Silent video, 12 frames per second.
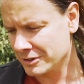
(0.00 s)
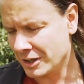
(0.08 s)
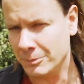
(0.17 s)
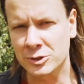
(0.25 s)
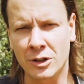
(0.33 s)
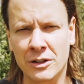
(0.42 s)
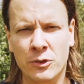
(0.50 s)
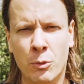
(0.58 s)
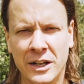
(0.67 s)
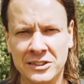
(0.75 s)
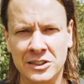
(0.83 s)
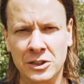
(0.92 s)
I'm sorry for
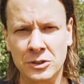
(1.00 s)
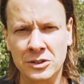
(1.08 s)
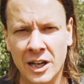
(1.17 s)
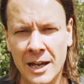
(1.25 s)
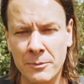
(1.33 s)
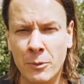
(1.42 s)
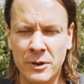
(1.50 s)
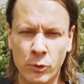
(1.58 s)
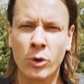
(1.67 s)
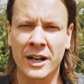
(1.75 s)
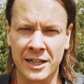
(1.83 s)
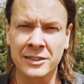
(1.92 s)
wasting your time. We've
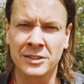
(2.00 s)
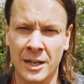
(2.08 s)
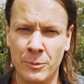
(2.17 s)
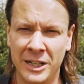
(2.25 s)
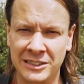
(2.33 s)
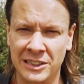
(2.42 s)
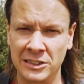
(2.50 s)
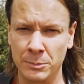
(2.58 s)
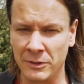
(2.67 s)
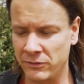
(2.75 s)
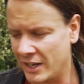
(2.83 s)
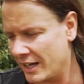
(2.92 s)
all had our time wasted, to
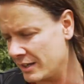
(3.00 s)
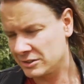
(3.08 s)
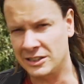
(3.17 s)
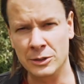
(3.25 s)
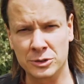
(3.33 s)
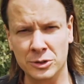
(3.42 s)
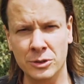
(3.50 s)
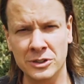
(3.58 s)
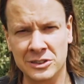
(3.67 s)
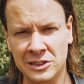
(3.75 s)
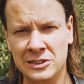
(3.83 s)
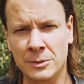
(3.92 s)
be fair. Steele
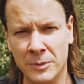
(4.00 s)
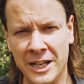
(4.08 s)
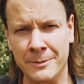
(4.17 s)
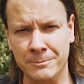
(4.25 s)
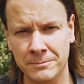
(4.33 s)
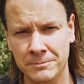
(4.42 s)
Saunders is to blame.